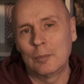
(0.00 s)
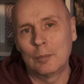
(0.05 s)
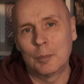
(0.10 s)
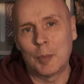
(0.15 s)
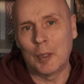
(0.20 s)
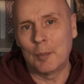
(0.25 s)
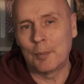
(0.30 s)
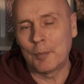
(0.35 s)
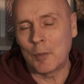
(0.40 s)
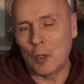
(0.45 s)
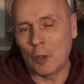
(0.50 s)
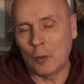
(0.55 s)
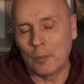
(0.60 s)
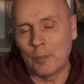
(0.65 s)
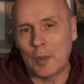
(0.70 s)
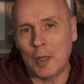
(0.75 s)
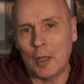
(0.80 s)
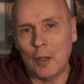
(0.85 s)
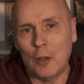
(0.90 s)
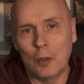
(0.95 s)
But, you
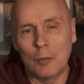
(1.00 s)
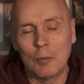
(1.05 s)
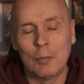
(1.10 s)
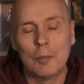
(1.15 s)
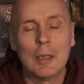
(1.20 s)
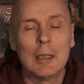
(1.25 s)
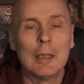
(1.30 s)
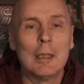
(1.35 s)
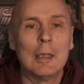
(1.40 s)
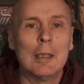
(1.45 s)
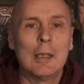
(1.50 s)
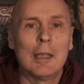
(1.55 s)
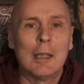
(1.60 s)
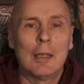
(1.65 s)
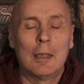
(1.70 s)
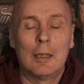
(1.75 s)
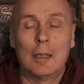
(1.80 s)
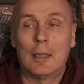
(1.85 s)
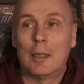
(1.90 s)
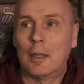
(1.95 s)
know, hey ho.
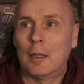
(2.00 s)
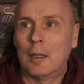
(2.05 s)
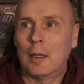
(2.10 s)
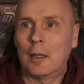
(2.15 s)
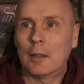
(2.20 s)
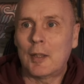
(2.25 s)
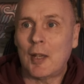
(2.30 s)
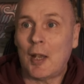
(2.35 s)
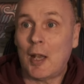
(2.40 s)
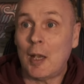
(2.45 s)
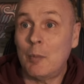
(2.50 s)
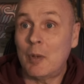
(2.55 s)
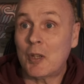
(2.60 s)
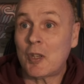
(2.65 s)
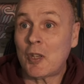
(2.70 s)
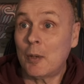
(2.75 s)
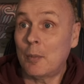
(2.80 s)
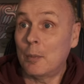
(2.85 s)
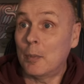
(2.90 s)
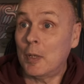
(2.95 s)
And time
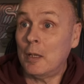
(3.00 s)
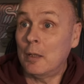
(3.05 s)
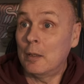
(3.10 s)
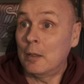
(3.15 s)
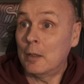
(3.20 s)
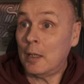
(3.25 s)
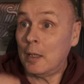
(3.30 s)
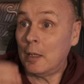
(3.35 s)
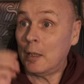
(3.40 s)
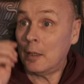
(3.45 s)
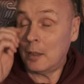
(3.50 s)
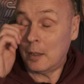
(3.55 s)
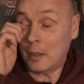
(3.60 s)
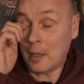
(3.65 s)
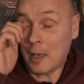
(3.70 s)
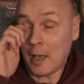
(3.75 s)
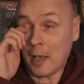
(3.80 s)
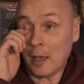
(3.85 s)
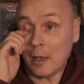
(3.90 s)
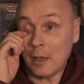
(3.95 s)
is something that
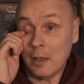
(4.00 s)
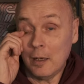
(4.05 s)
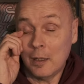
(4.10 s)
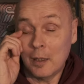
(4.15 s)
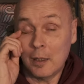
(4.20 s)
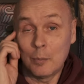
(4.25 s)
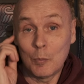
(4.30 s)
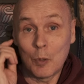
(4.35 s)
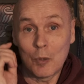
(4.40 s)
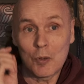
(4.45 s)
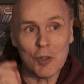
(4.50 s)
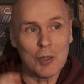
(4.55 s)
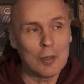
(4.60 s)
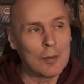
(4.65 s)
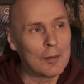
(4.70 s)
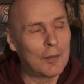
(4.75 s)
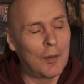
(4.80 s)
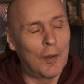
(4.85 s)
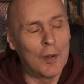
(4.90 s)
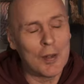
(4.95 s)
I and
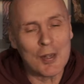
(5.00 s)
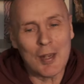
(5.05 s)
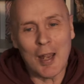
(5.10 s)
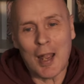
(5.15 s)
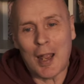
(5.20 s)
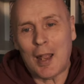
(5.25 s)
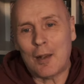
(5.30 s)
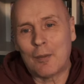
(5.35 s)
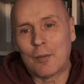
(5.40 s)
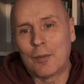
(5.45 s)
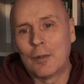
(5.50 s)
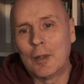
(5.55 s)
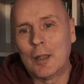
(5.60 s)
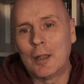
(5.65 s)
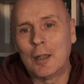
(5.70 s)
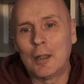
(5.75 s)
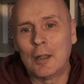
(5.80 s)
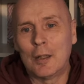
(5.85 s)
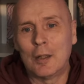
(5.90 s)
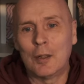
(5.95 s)
most of us have
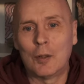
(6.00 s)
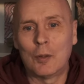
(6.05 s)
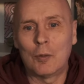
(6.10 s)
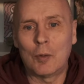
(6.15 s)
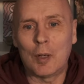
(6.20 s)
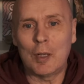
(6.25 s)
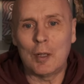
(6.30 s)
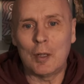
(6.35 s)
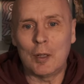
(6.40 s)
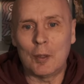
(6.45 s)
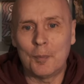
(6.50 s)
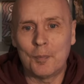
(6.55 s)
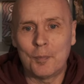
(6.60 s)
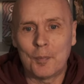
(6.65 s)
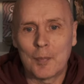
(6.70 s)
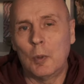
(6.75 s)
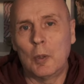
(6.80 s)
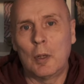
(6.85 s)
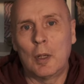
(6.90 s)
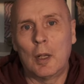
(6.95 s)
right now.
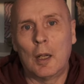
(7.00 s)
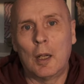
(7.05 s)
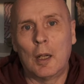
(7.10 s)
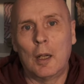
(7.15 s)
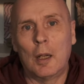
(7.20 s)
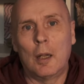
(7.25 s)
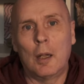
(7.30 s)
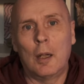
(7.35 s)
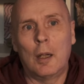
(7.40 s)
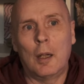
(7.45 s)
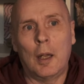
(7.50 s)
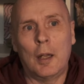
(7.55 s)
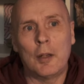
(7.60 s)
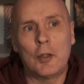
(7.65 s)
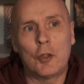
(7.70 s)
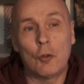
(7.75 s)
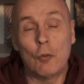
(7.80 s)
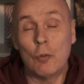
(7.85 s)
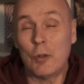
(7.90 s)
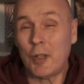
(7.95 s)
I
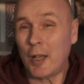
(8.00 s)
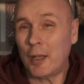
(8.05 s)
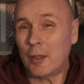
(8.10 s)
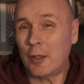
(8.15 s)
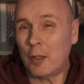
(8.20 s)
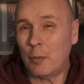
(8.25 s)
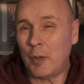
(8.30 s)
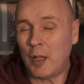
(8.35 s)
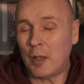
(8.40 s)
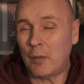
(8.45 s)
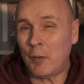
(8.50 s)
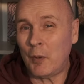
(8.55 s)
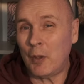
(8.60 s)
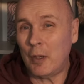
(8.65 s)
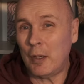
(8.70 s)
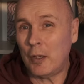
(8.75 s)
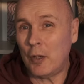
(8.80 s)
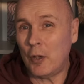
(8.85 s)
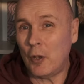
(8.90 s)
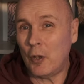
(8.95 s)
do tend to make
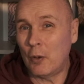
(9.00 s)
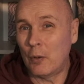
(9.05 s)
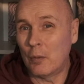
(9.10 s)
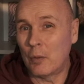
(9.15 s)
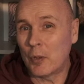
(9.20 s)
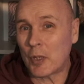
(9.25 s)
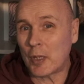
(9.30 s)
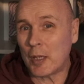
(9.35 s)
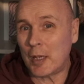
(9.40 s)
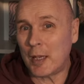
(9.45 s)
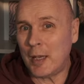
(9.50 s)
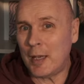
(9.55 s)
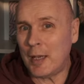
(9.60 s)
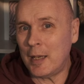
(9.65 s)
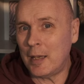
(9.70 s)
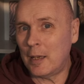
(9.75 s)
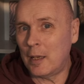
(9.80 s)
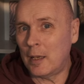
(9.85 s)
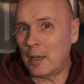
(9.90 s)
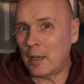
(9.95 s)
videos
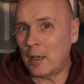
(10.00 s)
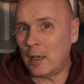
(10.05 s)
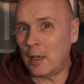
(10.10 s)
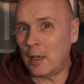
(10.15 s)
in